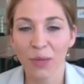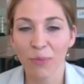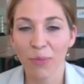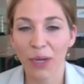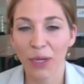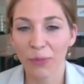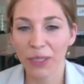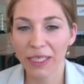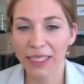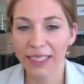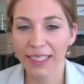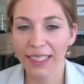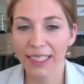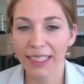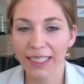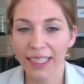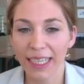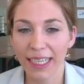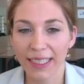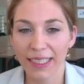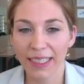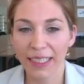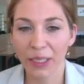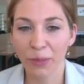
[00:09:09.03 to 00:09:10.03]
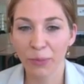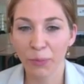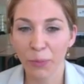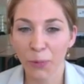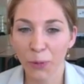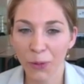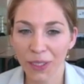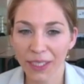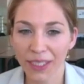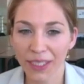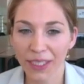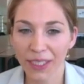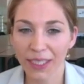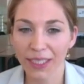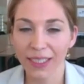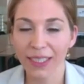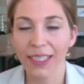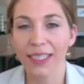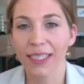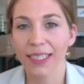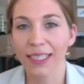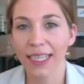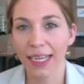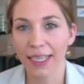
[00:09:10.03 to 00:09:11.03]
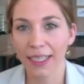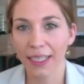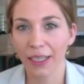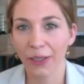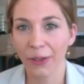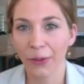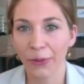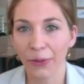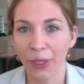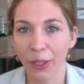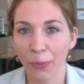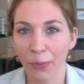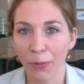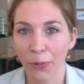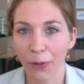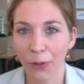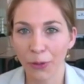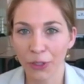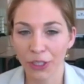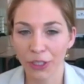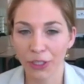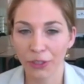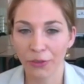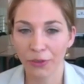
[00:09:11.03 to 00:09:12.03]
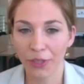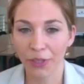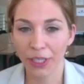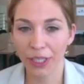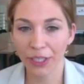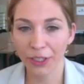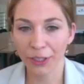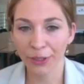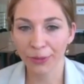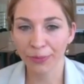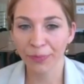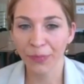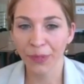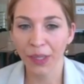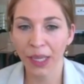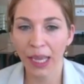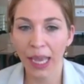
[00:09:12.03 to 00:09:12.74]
but we see it as an important and standalone approach in the region,